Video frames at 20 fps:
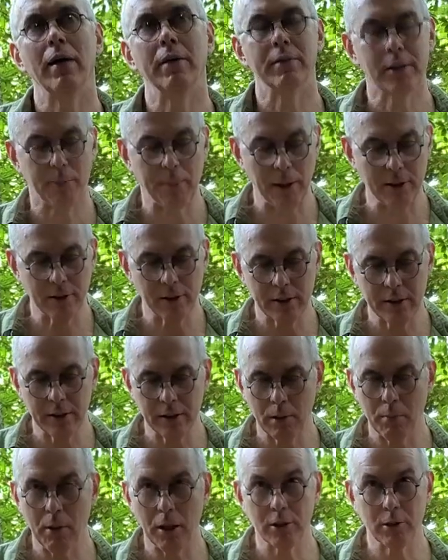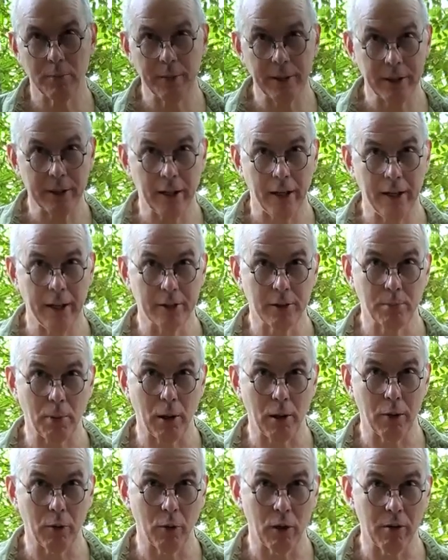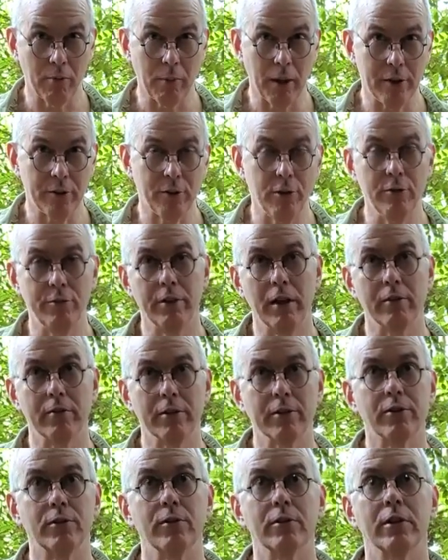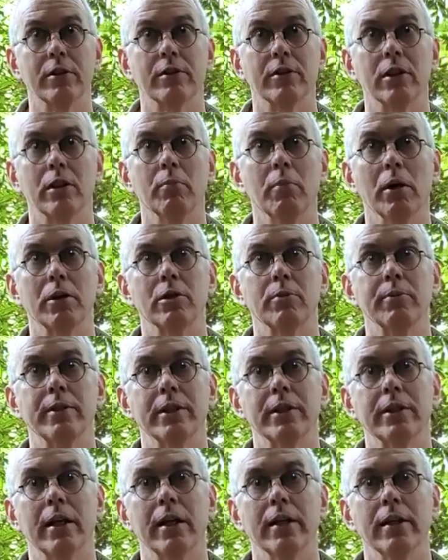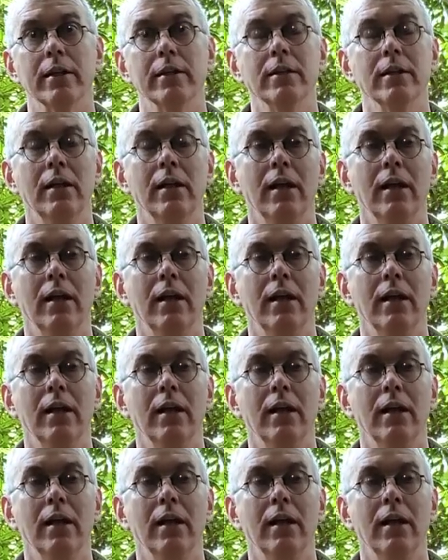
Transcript: especially in the Majjhima Nikaya. It's probably one of my 2 favorite suttas in the Majjhima Nikaya.